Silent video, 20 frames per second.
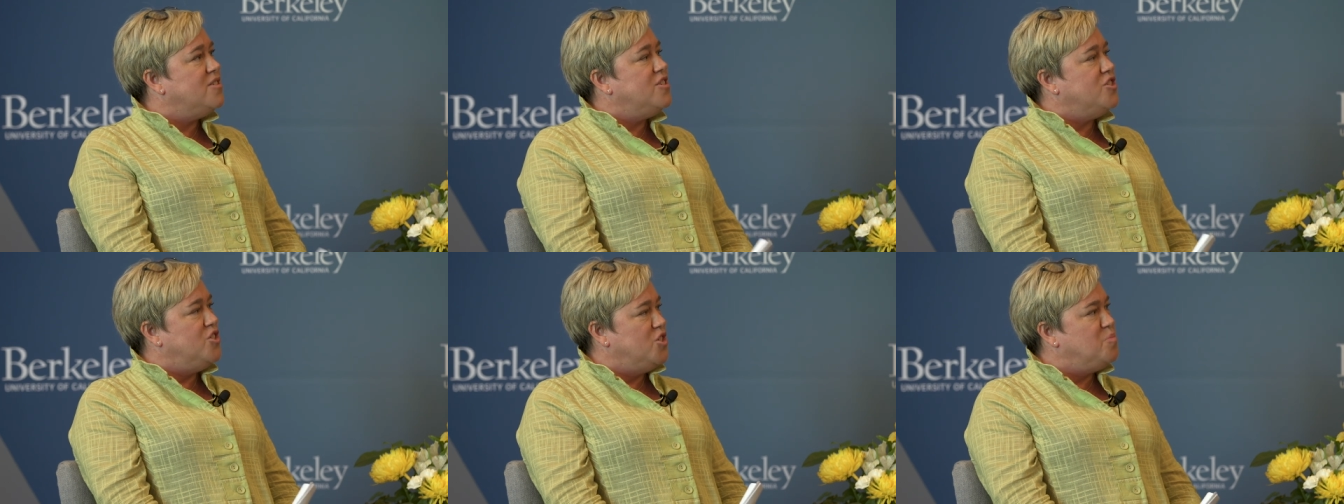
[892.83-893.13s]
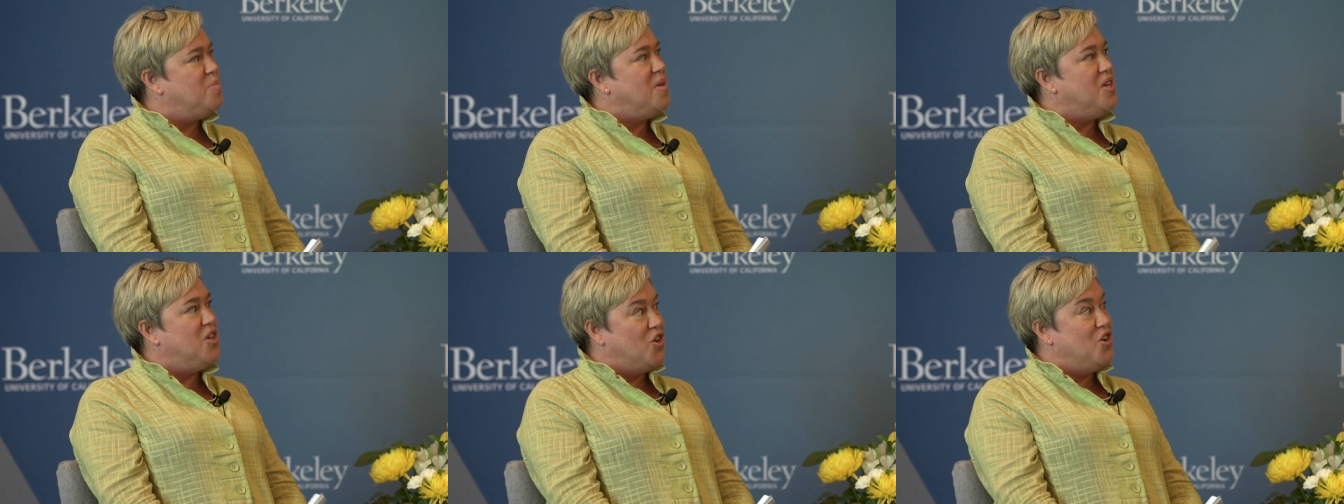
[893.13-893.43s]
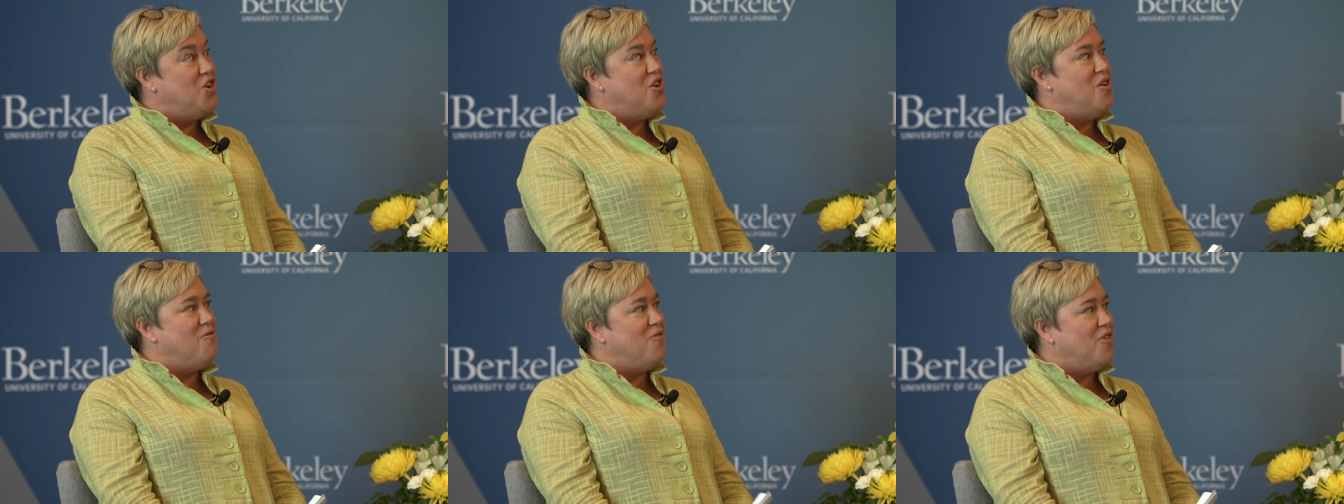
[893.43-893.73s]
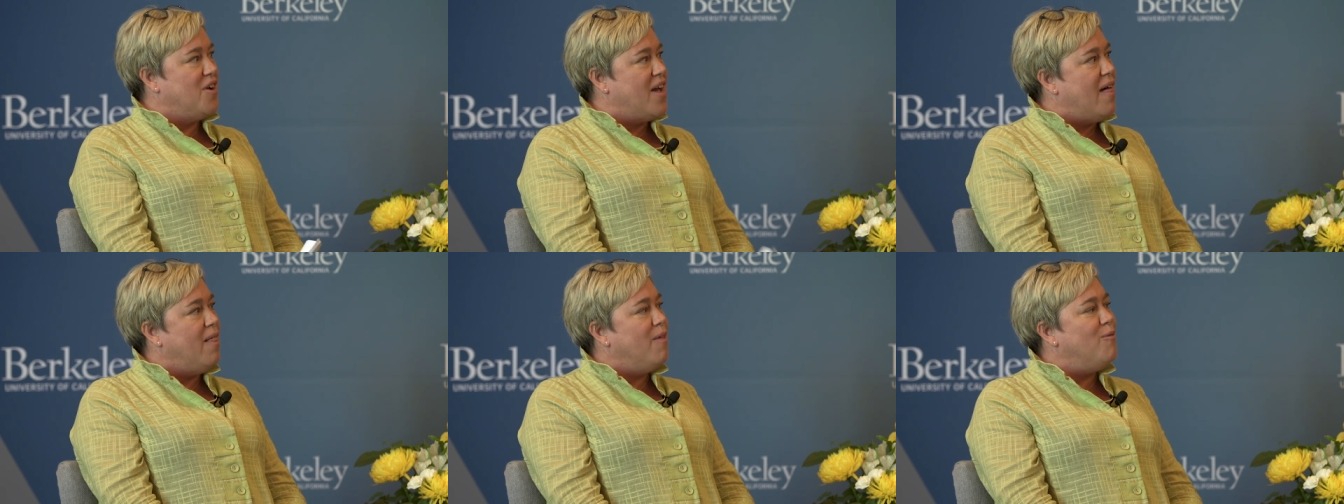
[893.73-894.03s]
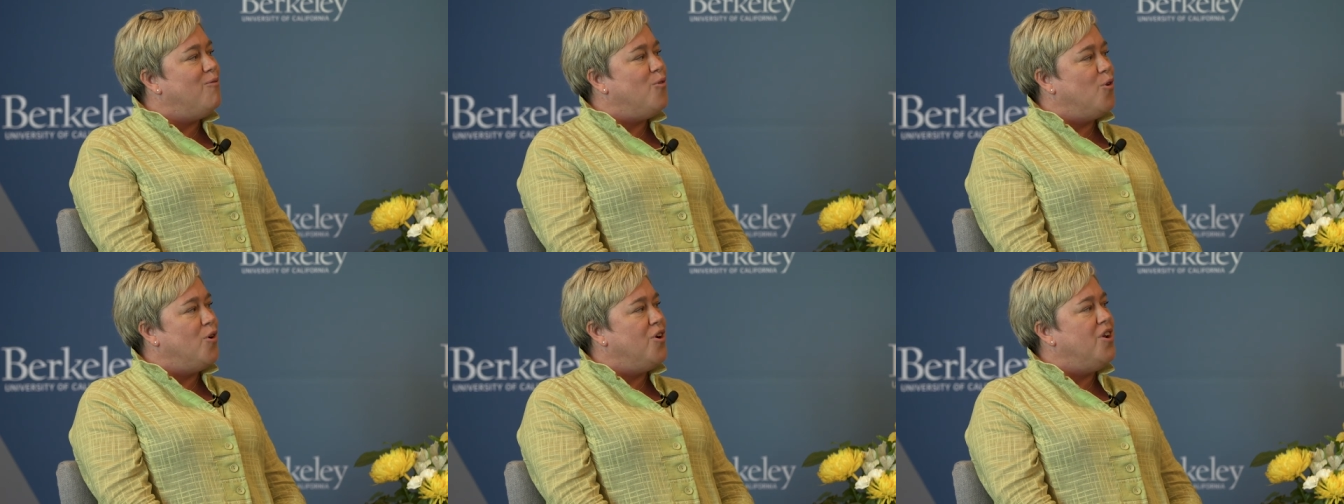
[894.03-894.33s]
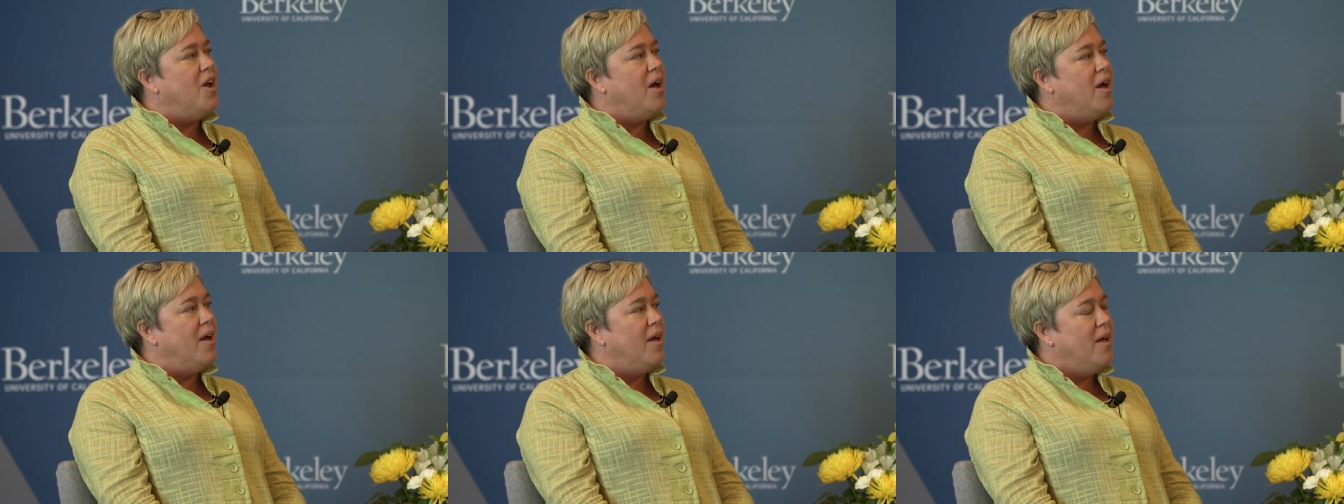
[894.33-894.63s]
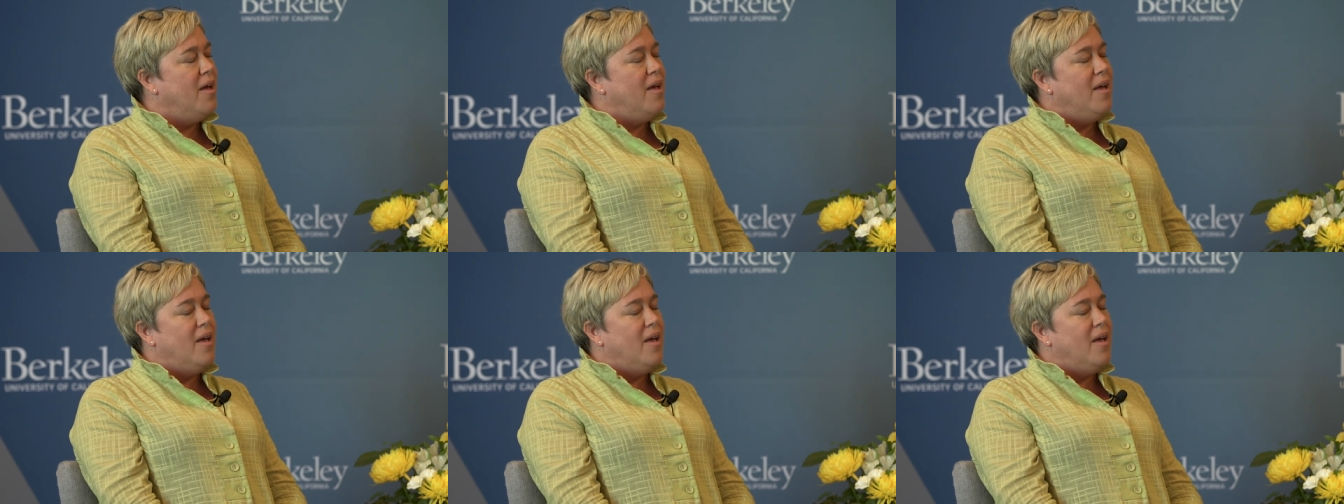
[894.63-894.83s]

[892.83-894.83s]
to just be good enough for California.